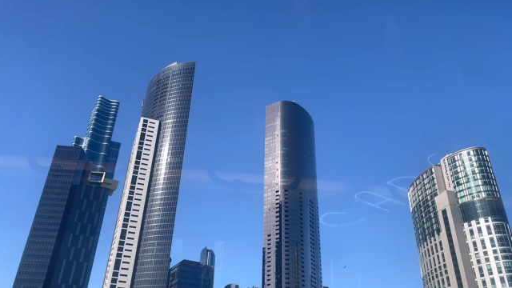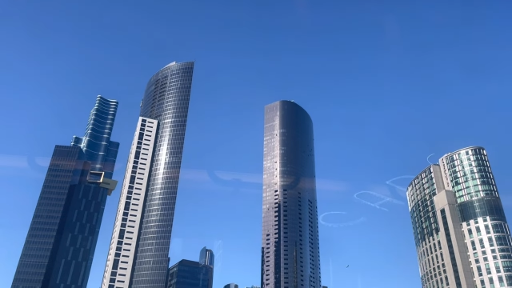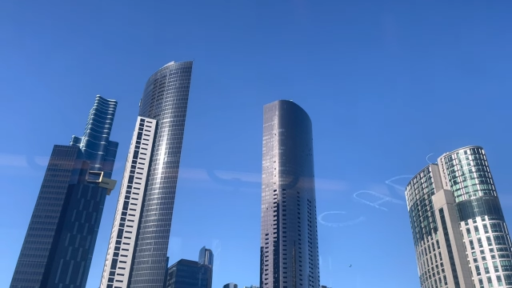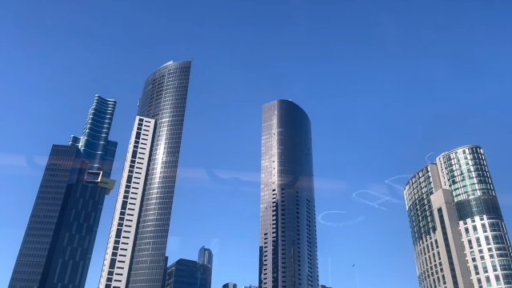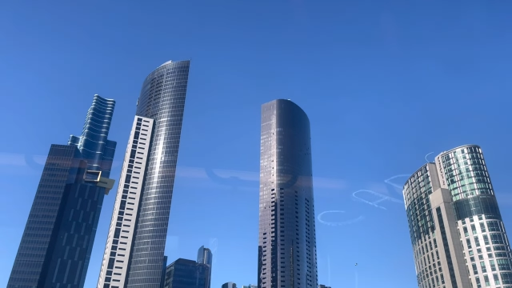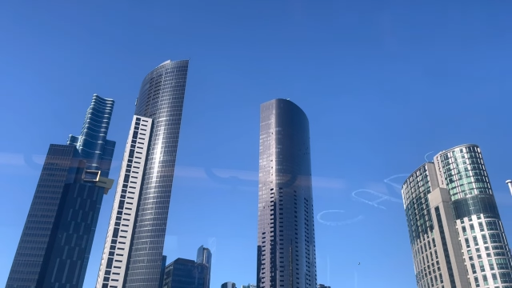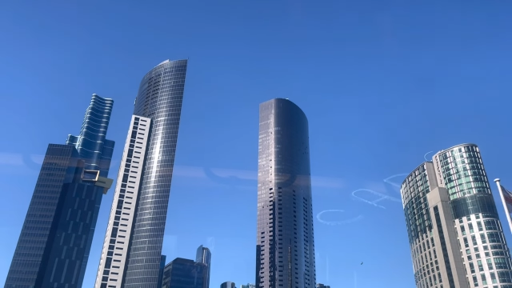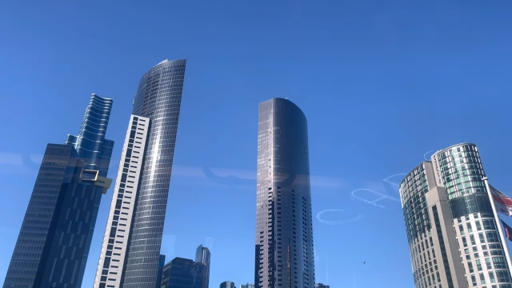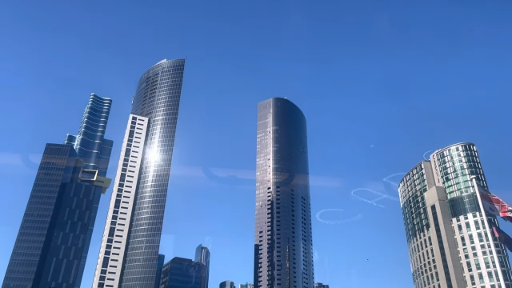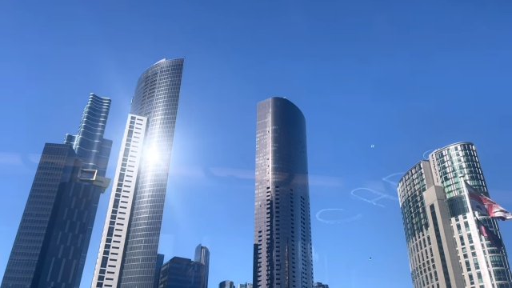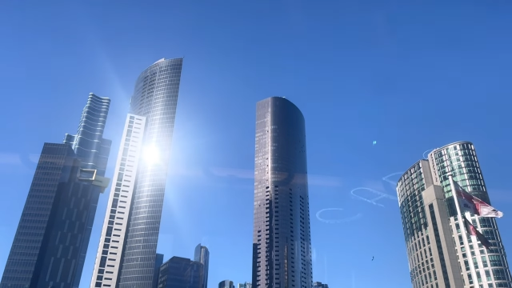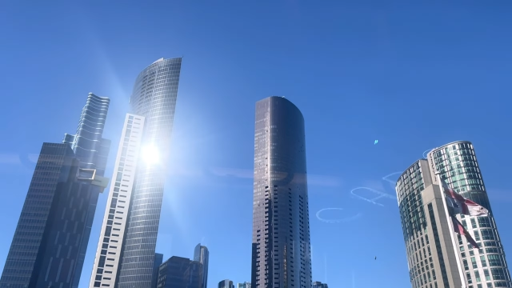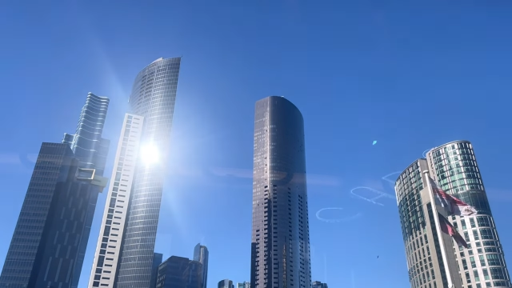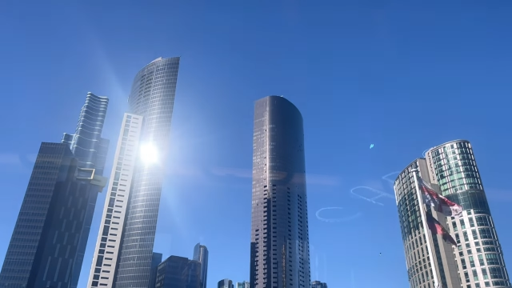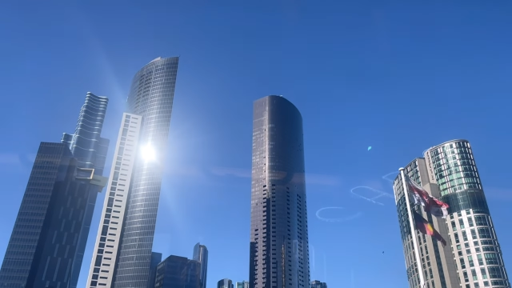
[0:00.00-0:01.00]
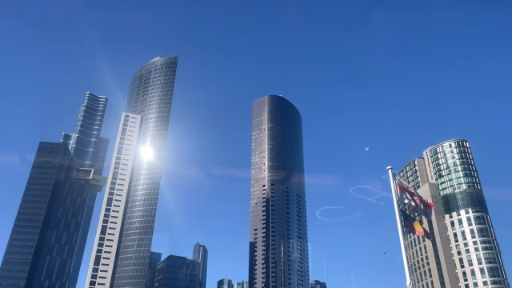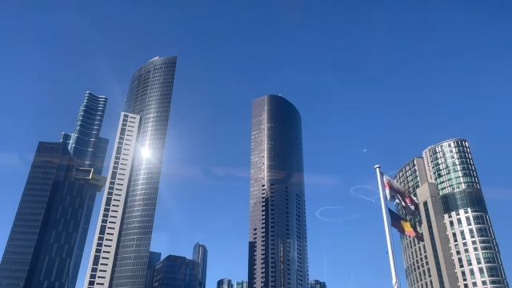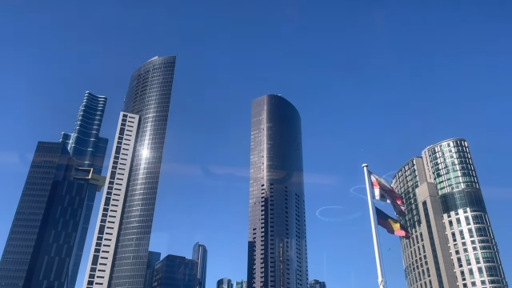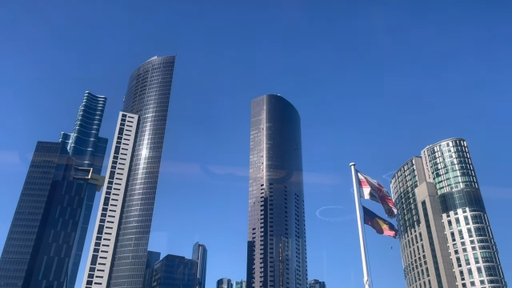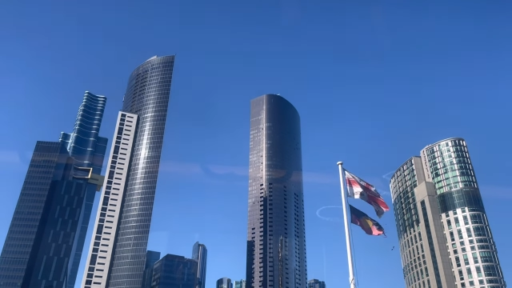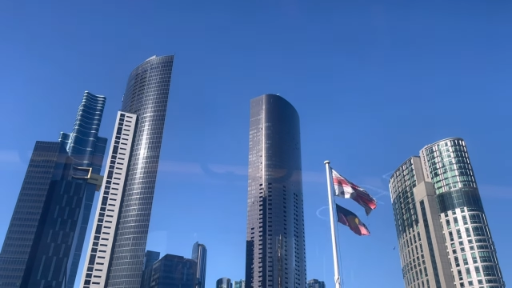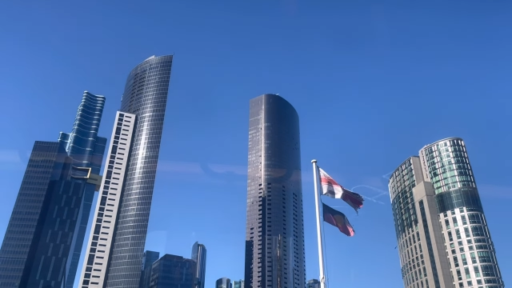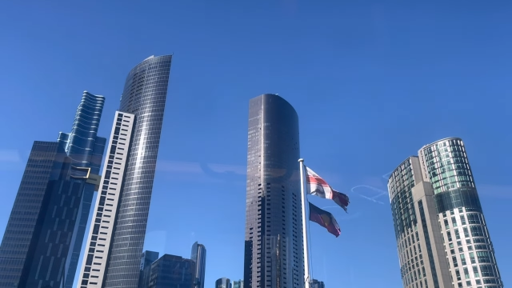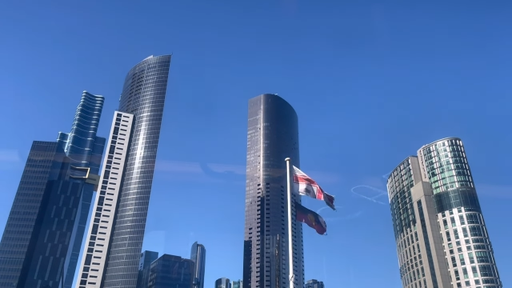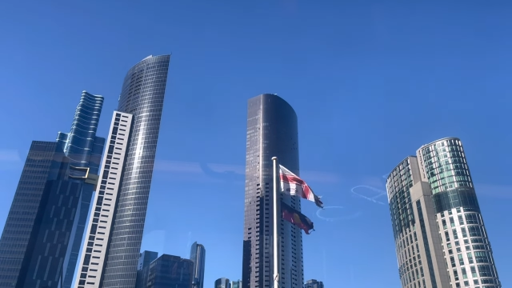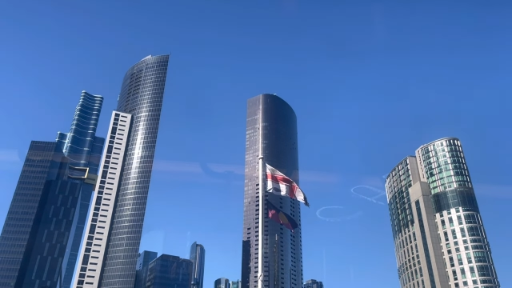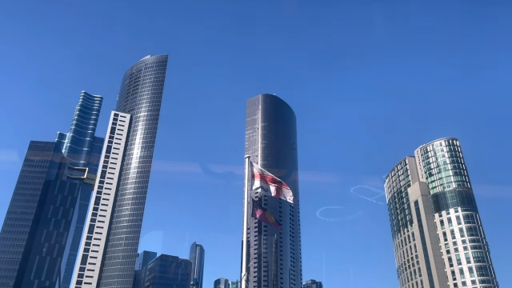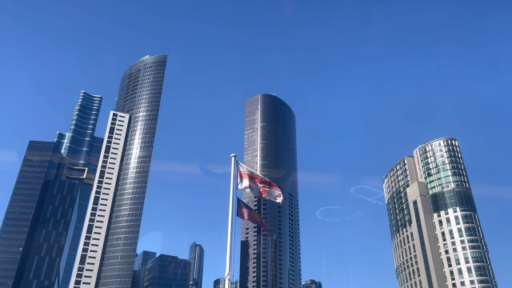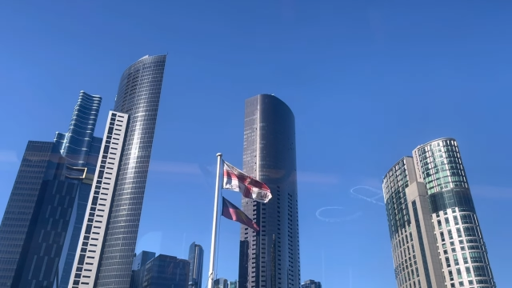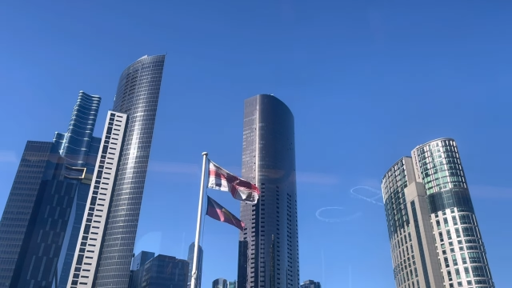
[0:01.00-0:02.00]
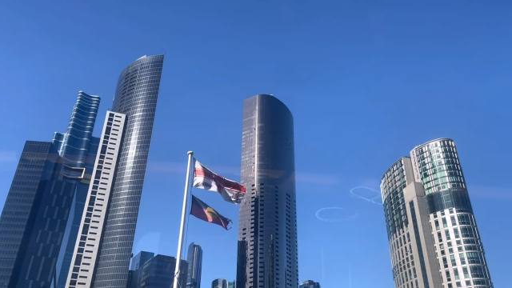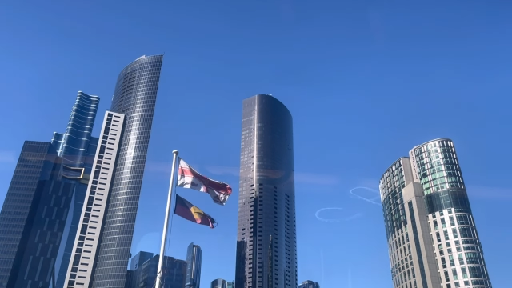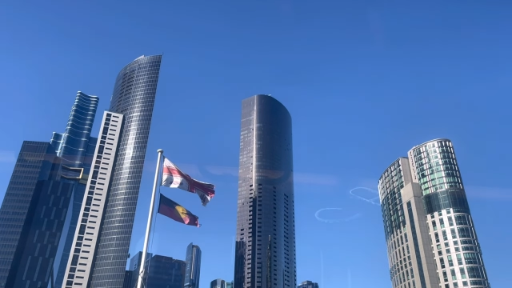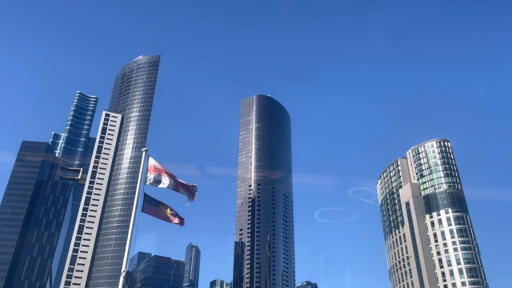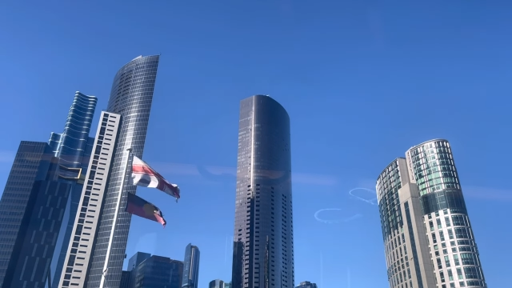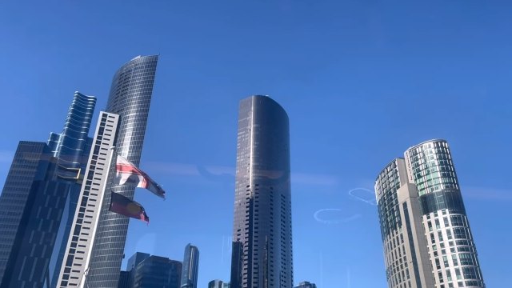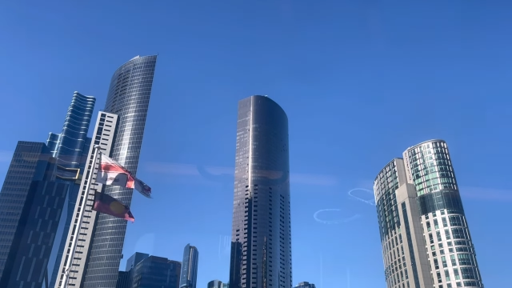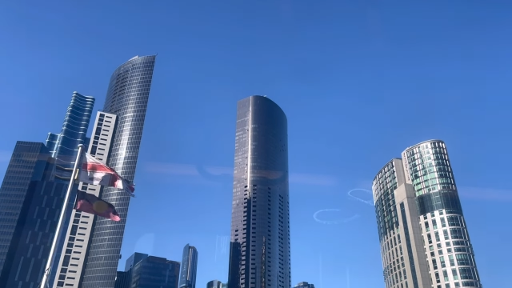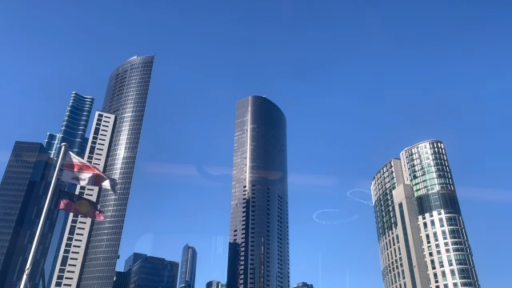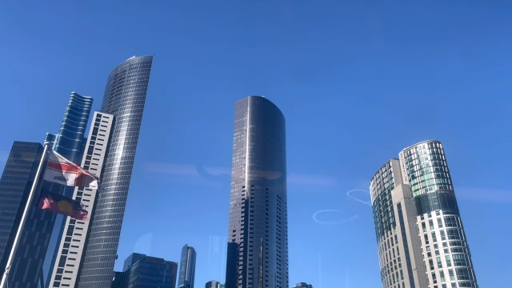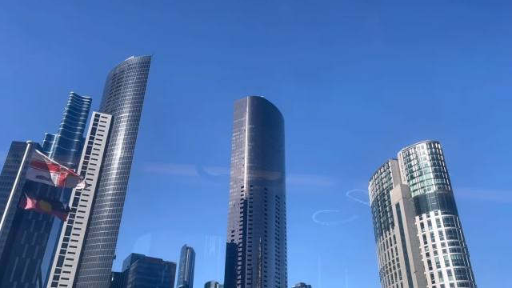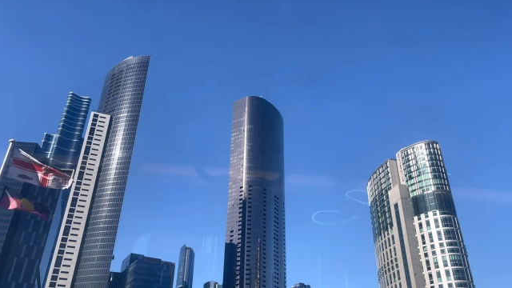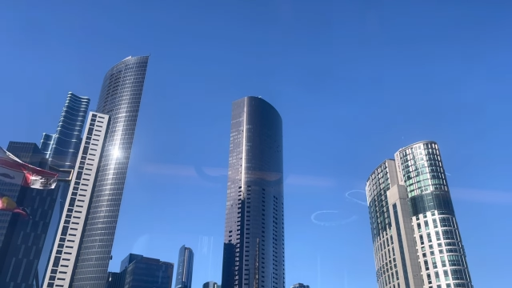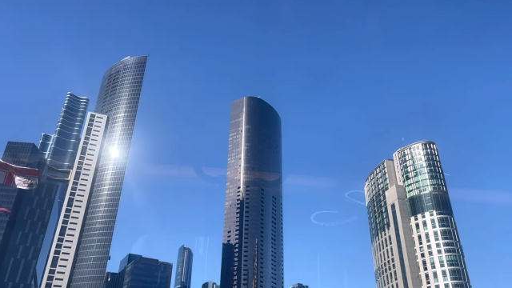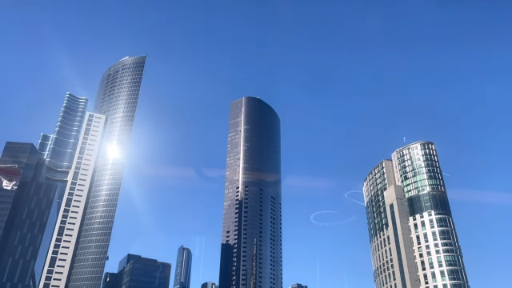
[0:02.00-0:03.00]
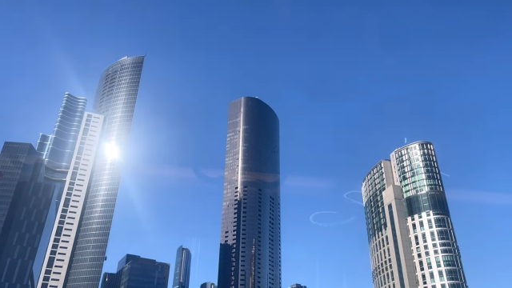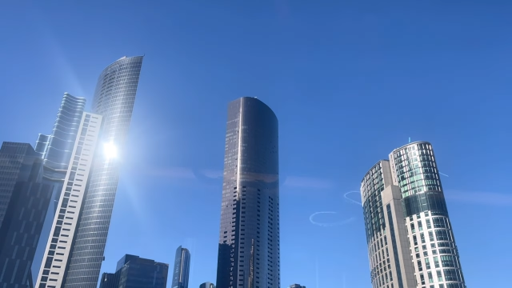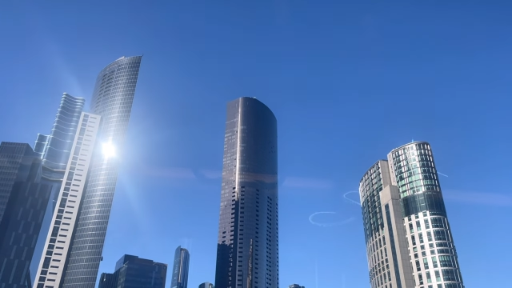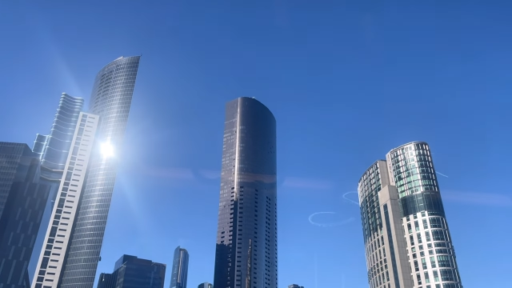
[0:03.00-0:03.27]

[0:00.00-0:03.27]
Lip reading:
[unreadable: no face in view]